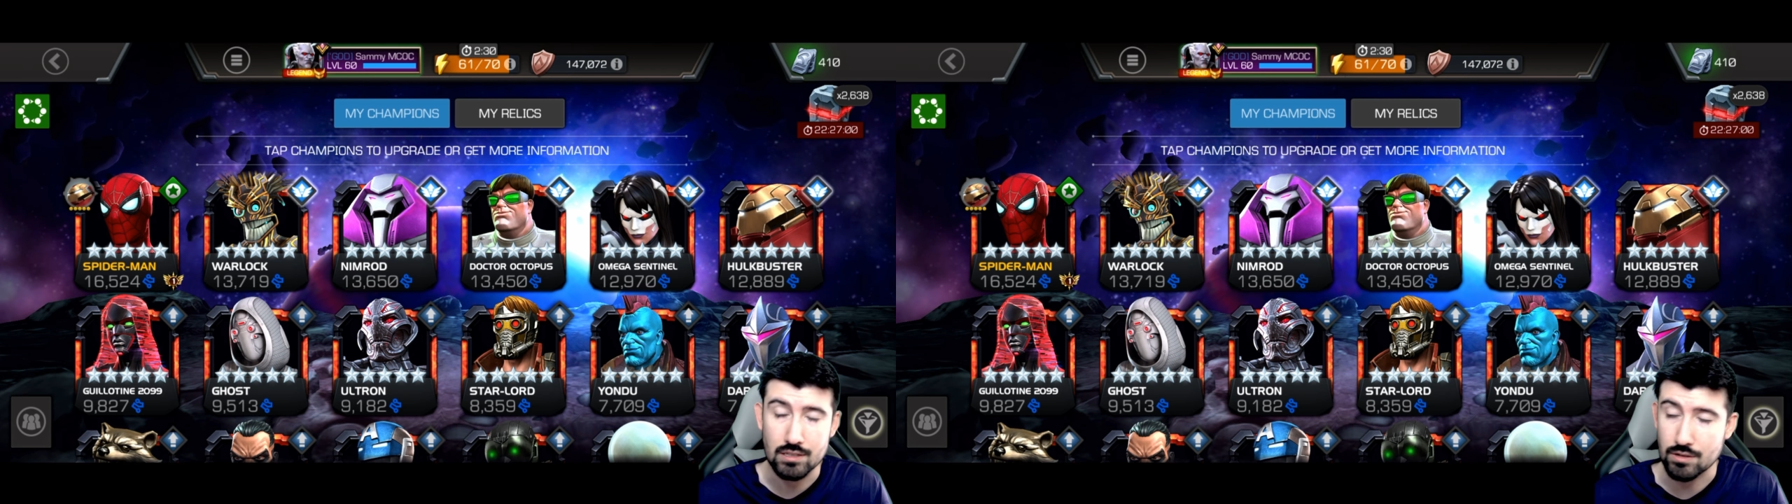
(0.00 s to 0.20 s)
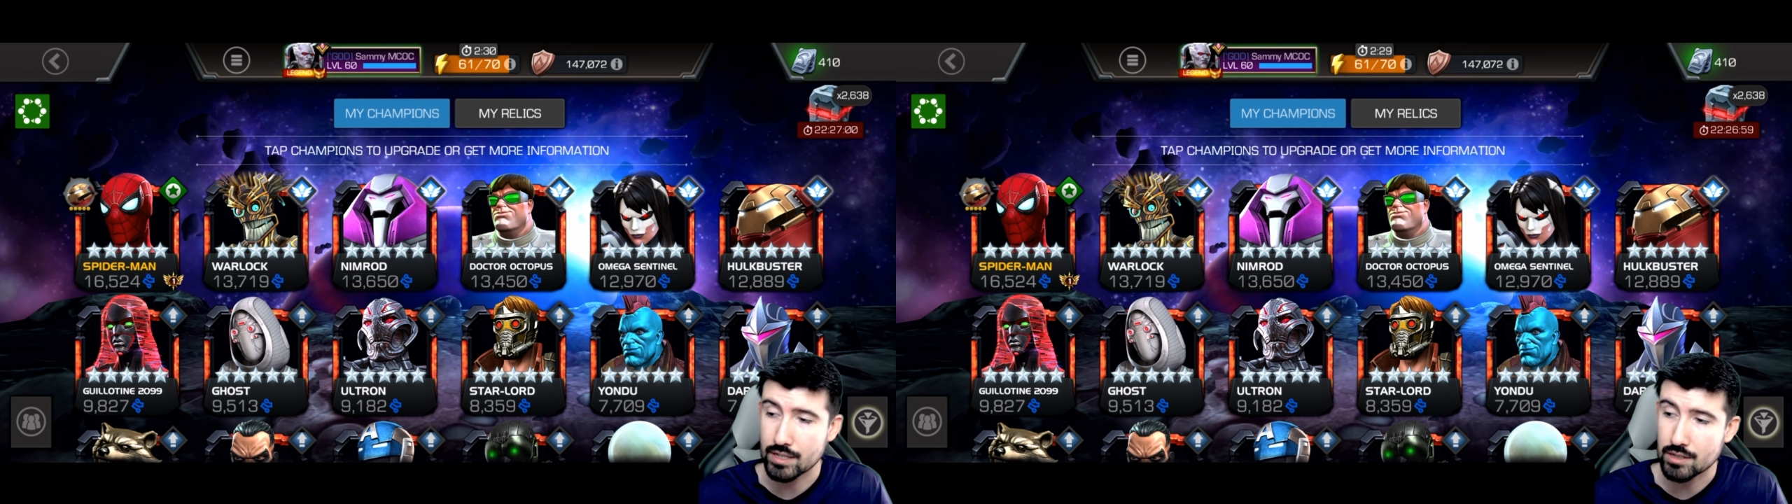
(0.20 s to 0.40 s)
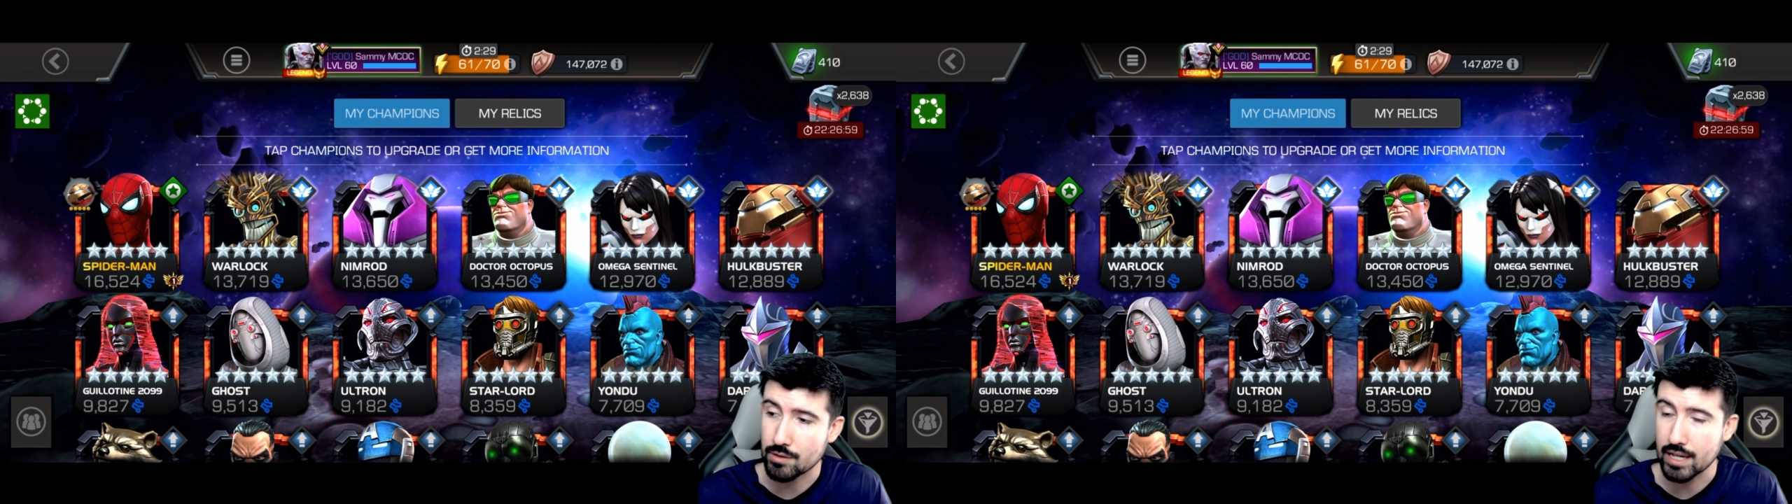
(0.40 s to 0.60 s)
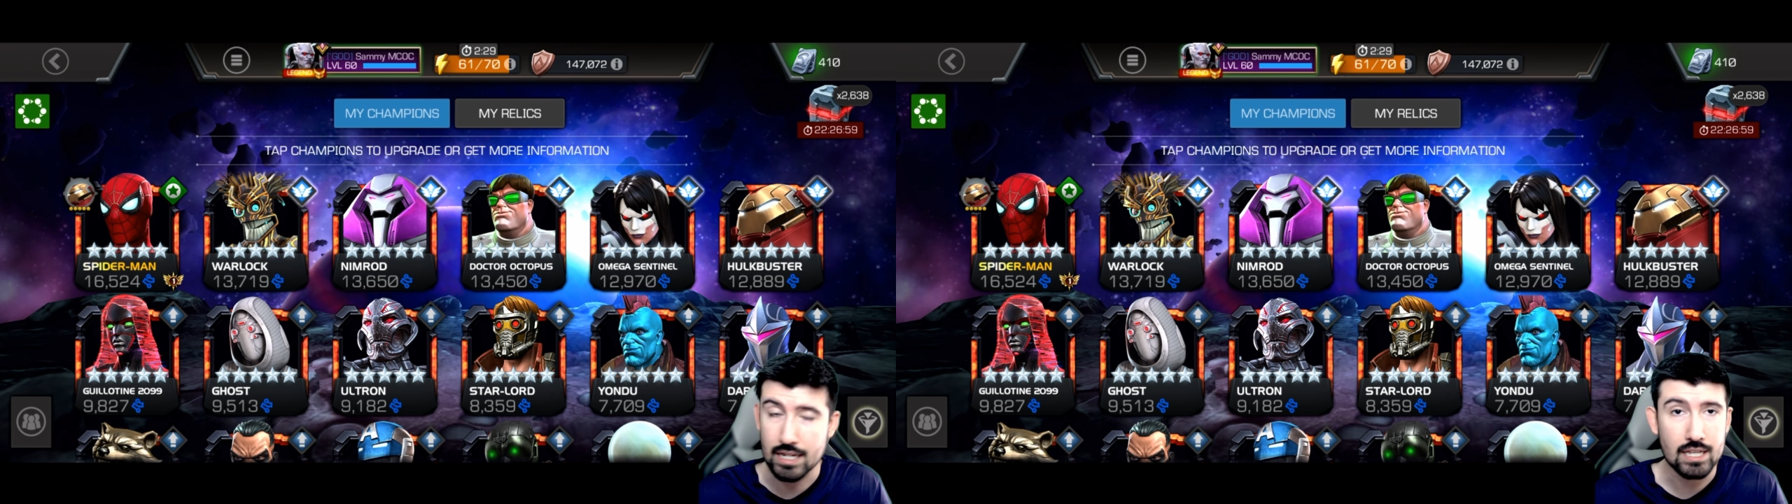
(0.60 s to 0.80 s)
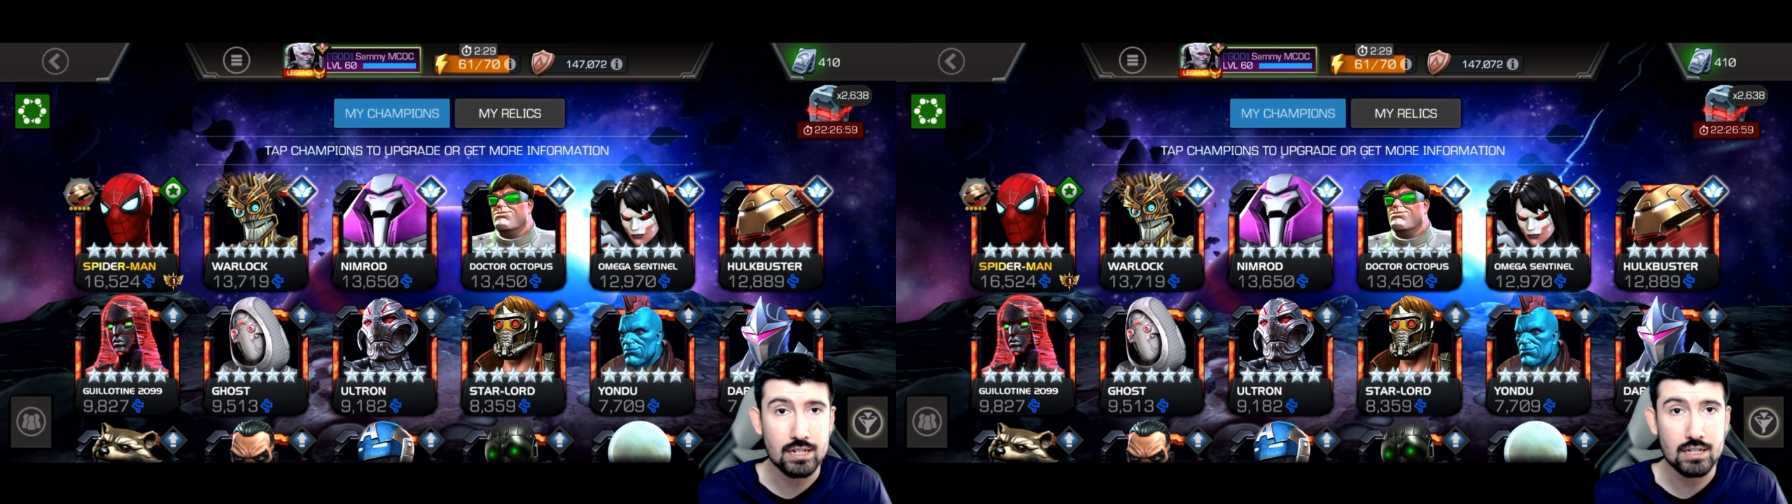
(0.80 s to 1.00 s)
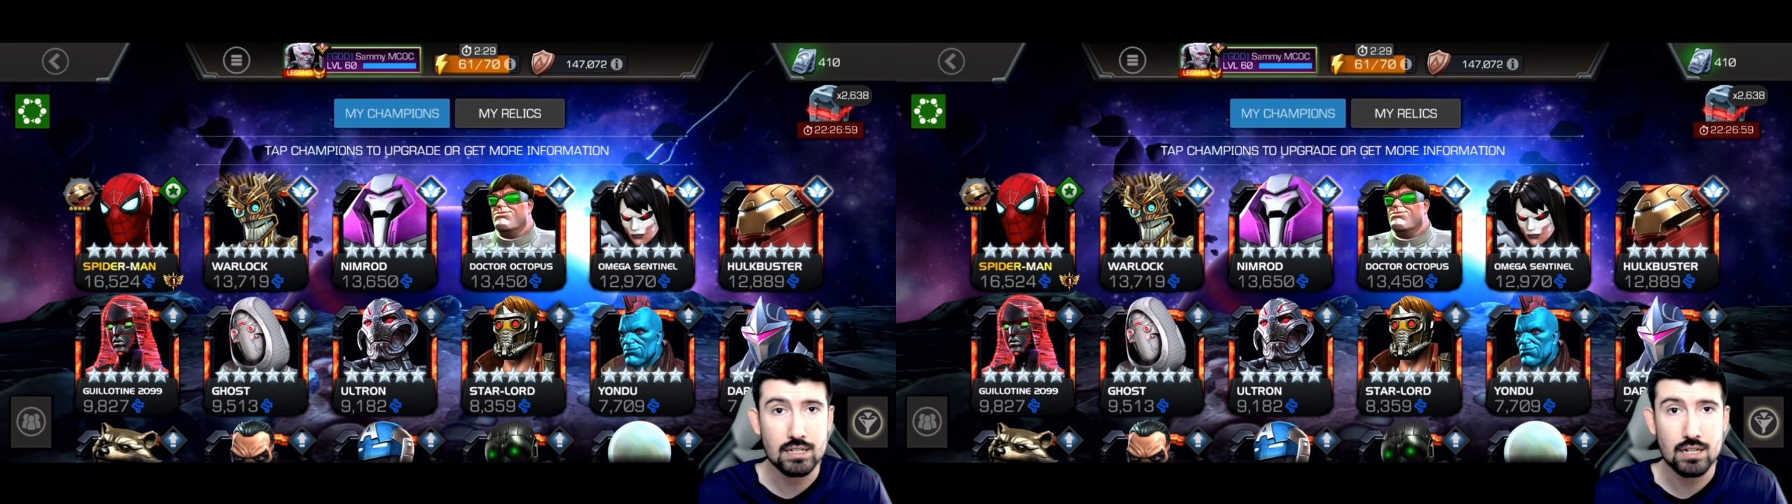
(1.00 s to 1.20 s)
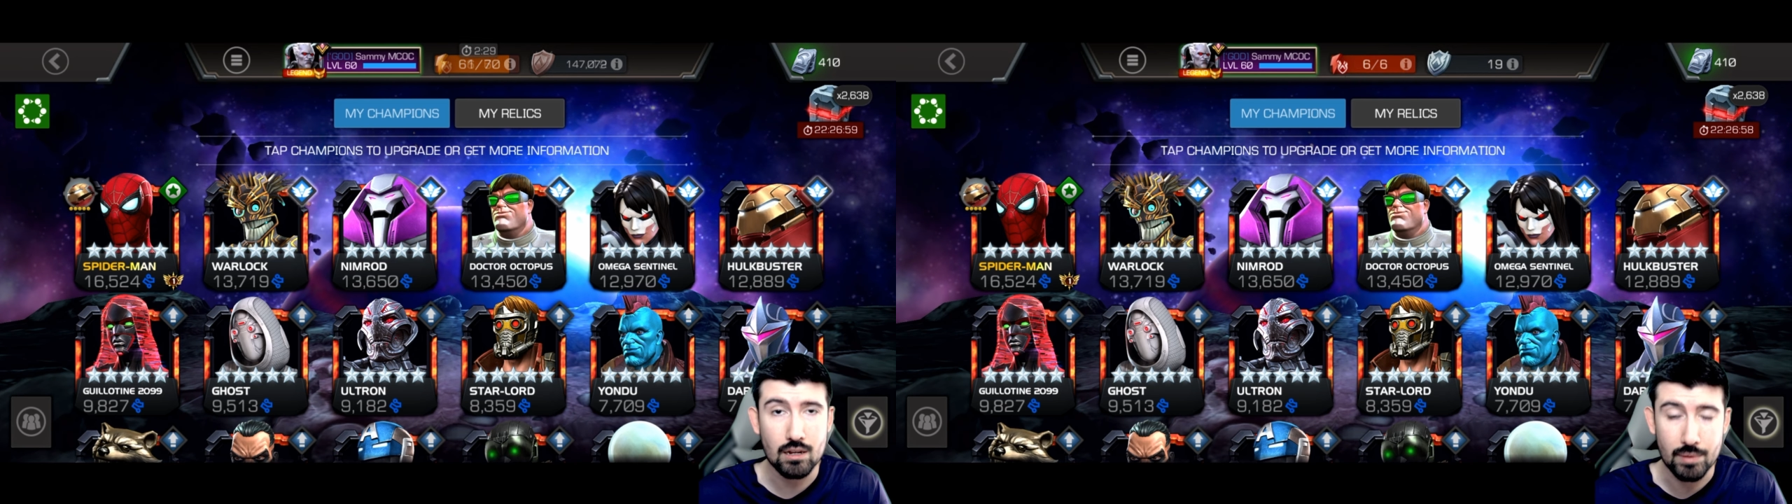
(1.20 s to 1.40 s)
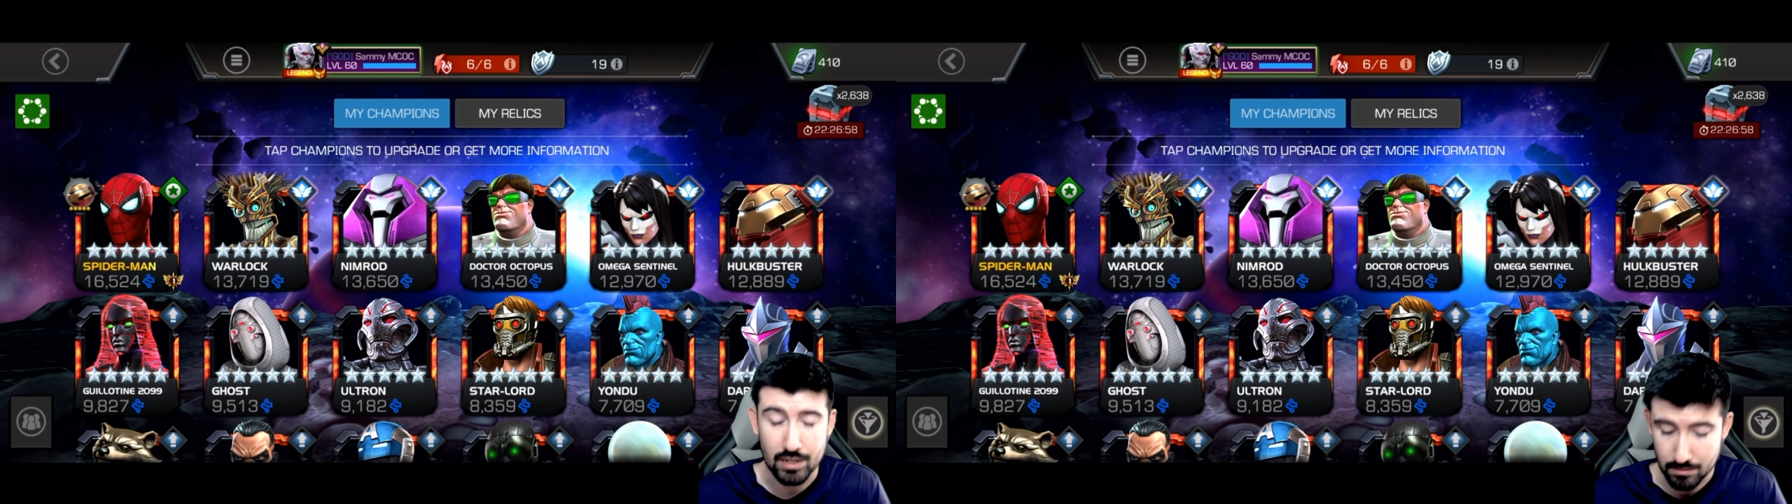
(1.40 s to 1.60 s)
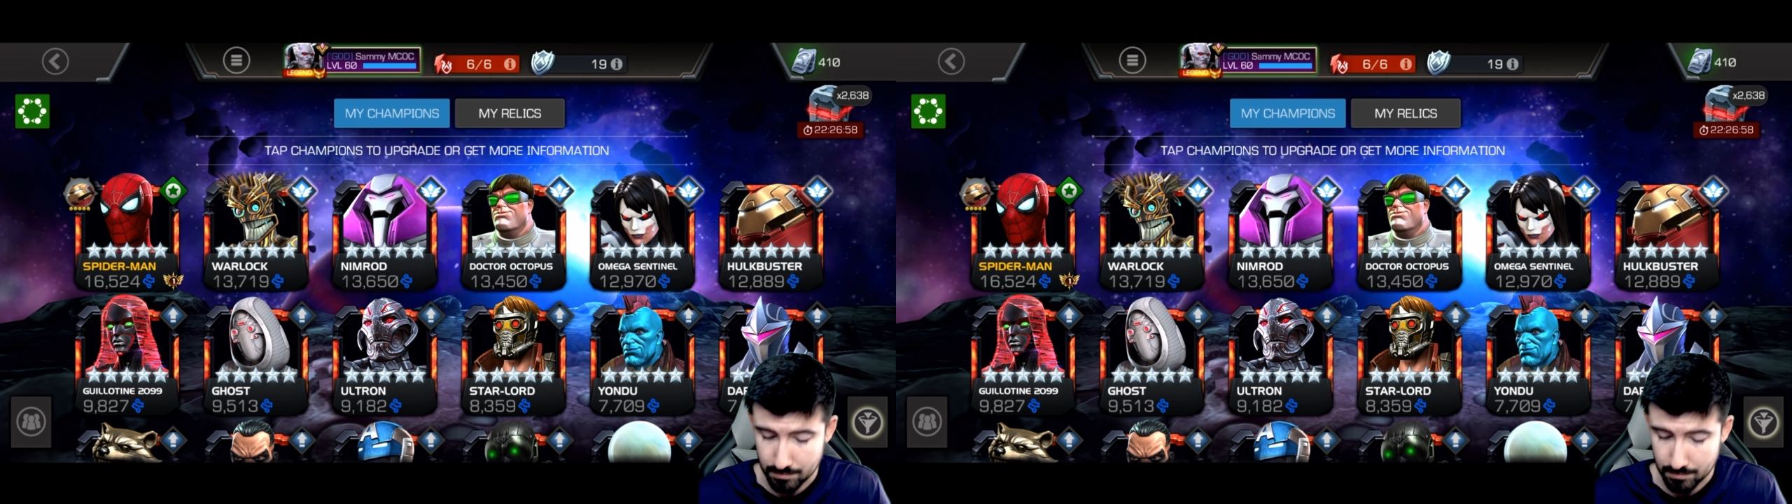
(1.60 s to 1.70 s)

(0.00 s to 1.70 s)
So let's go ahead and talk about it.